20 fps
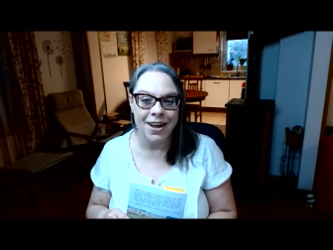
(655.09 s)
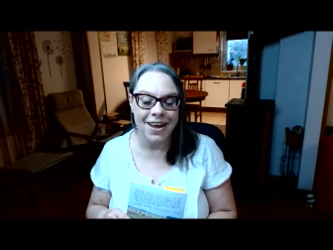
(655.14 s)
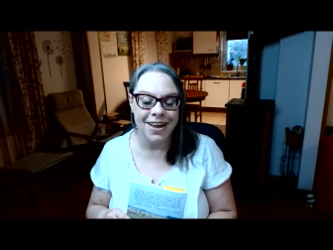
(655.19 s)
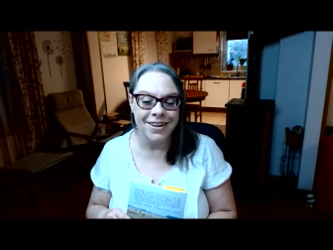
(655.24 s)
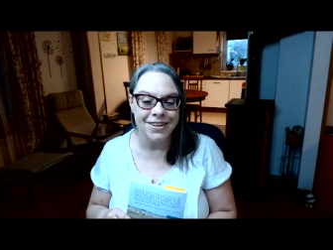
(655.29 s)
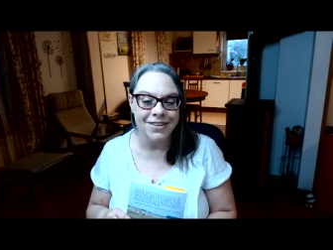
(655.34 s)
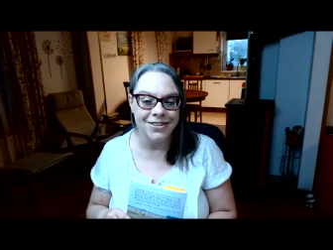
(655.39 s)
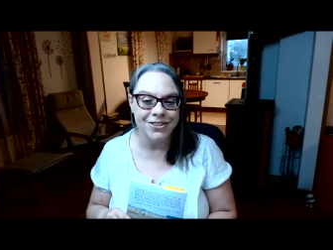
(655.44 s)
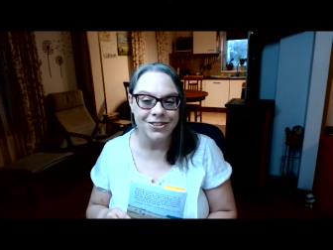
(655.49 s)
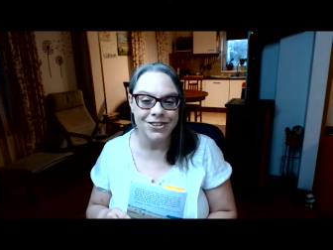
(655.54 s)

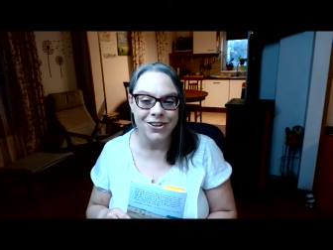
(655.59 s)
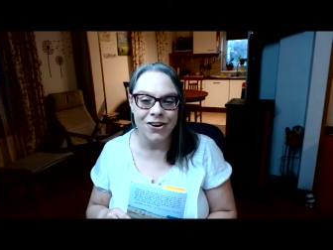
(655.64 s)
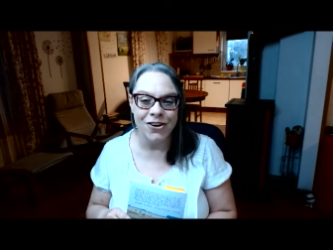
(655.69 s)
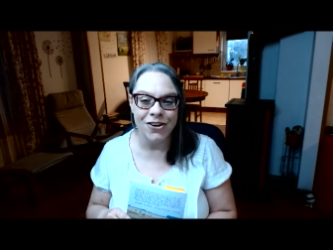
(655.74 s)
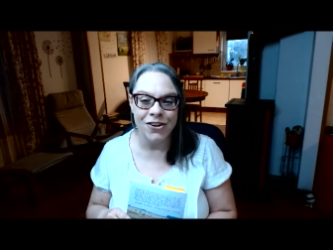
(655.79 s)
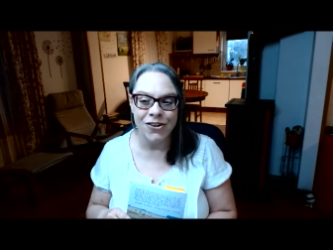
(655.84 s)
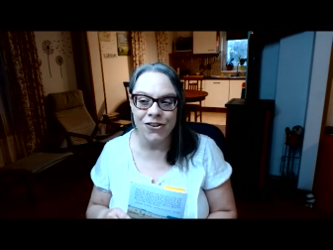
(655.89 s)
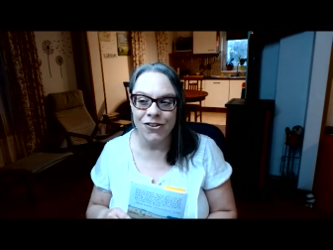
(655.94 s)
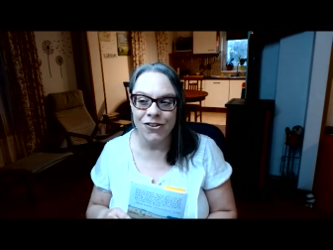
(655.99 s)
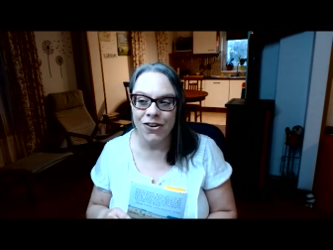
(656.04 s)
And
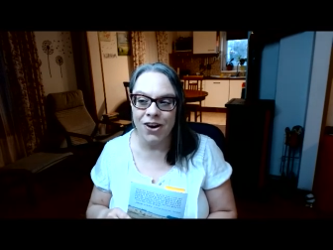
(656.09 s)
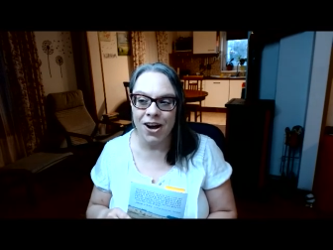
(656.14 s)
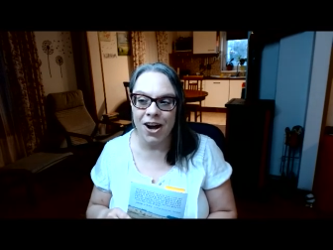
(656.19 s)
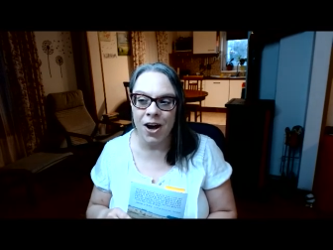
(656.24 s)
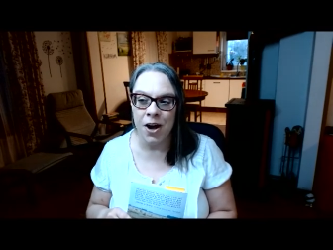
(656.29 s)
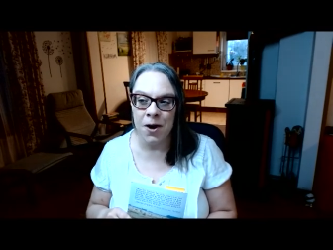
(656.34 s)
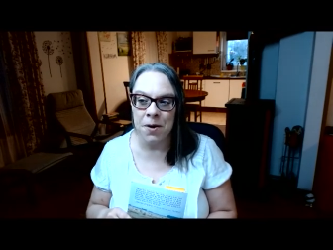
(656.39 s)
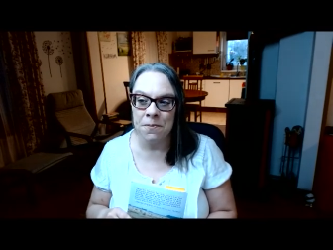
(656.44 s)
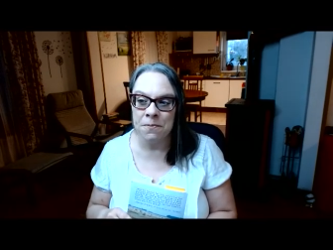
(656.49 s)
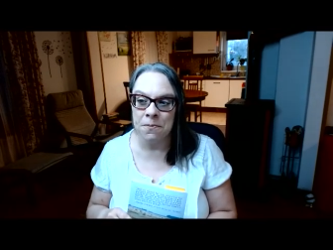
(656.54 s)
so,
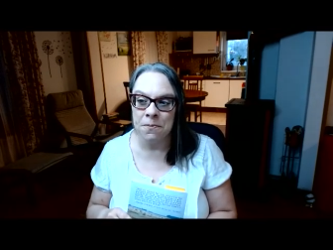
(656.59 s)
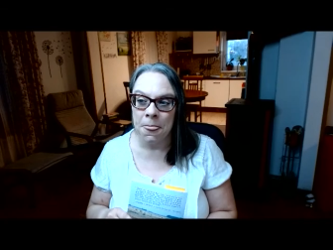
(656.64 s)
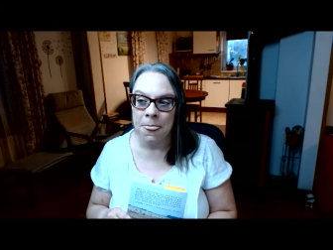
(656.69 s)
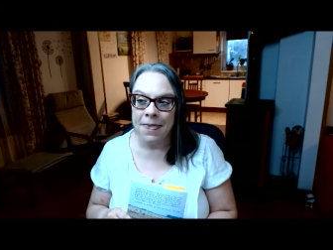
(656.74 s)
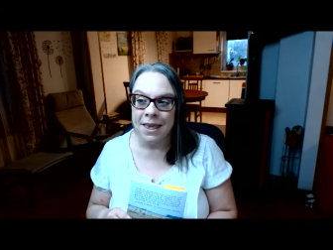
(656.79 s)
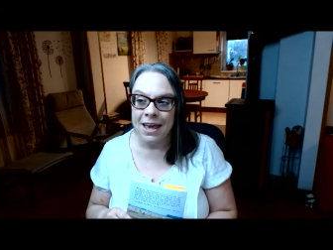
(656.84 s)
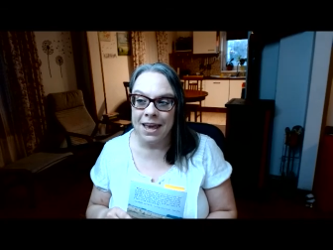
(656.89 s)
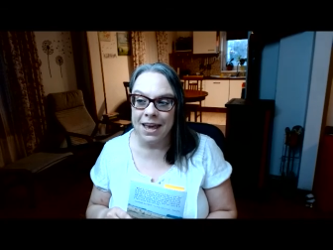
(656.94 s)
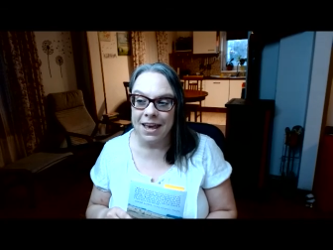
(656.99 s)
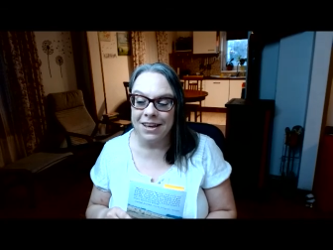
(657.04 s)
um,
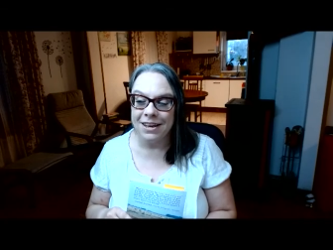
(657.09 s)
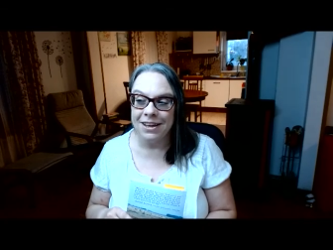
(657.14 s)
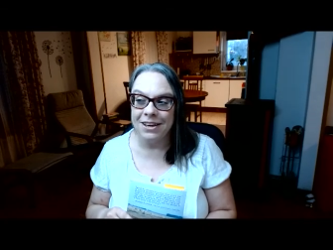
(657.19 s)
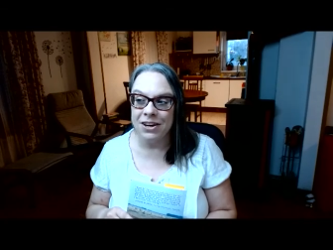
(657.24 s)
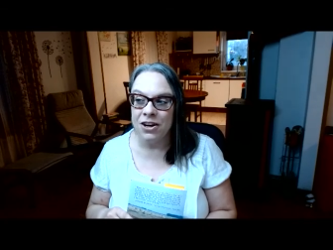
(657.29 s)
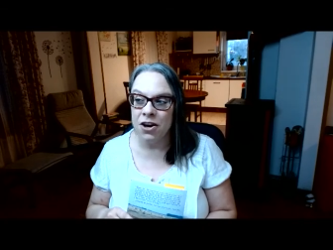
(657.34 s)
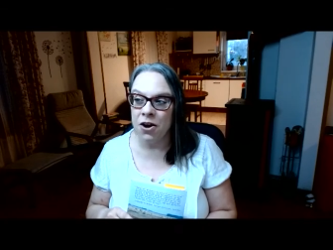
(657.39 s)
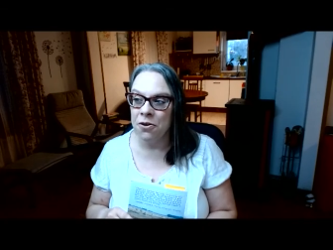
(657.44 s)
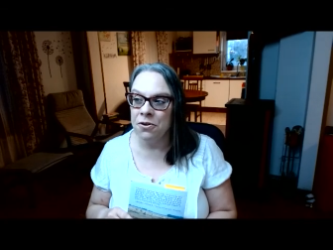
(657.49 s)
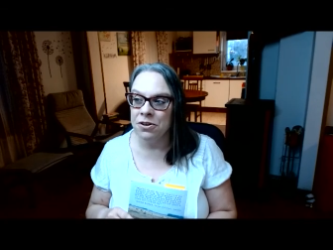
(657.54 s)

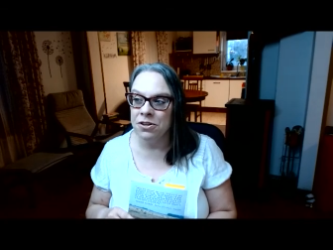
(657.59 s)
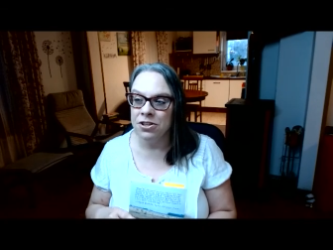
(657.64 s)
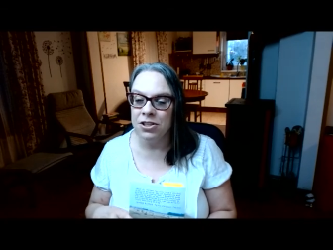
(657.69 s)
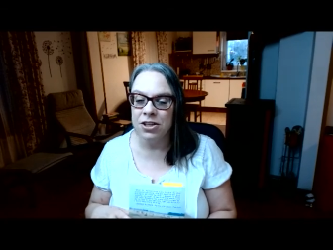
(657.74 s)
you know,